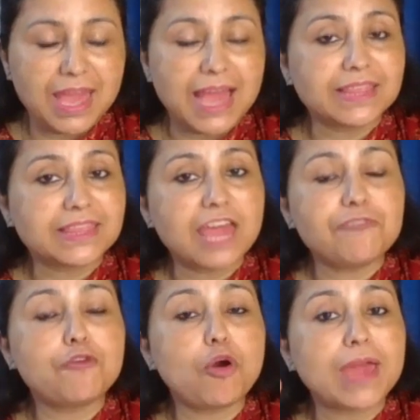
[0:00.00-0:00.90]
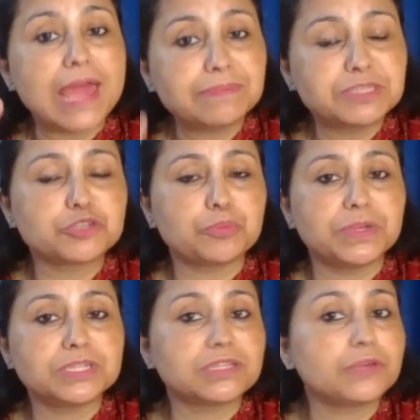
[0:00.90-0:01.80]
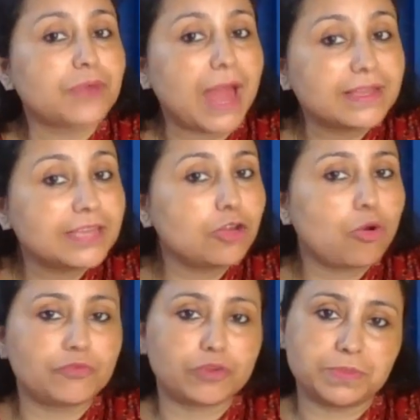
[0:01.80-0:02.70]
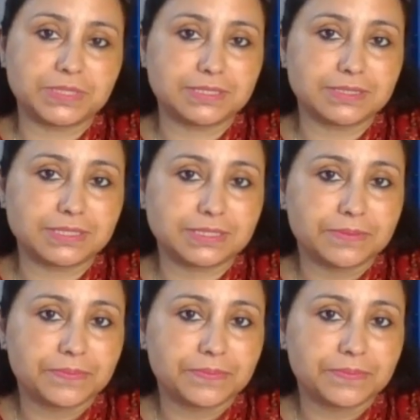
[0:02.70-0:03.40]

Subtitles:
and therefore helps to build the ranking of your business.